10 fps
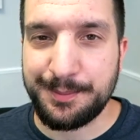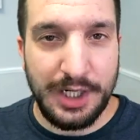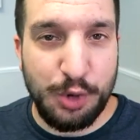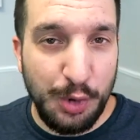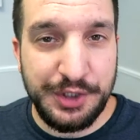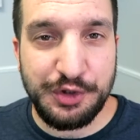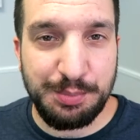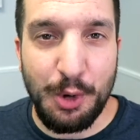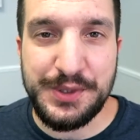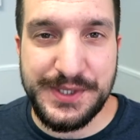According to
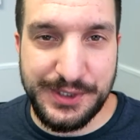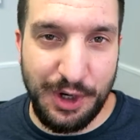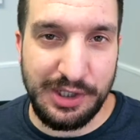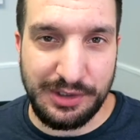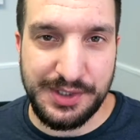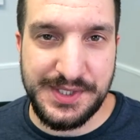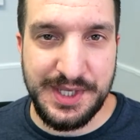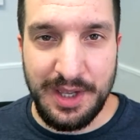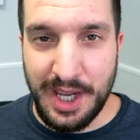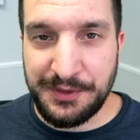most scholars
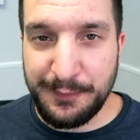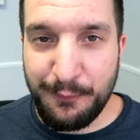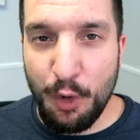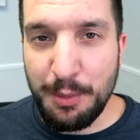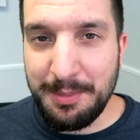and the 4